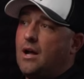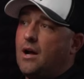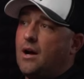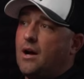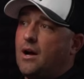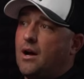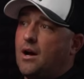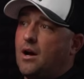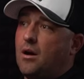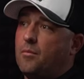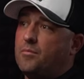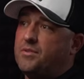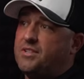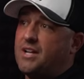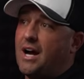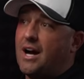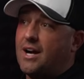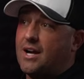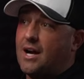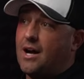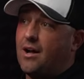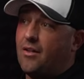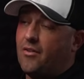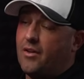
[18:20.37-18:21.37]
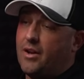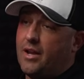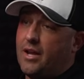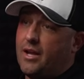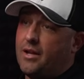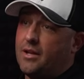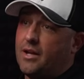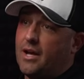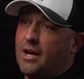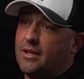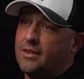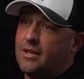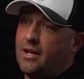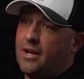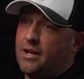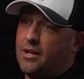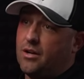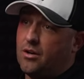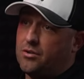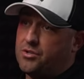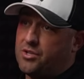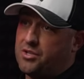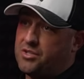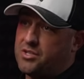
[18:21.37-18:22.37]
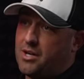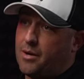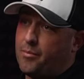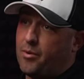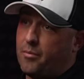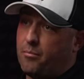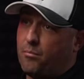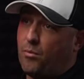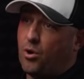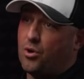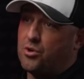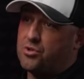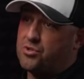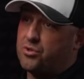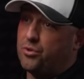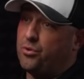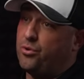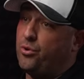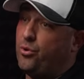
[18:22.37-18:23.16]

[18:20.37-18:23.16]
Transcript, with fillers: Um, Doc Holliday got the head coaching job at Marshall,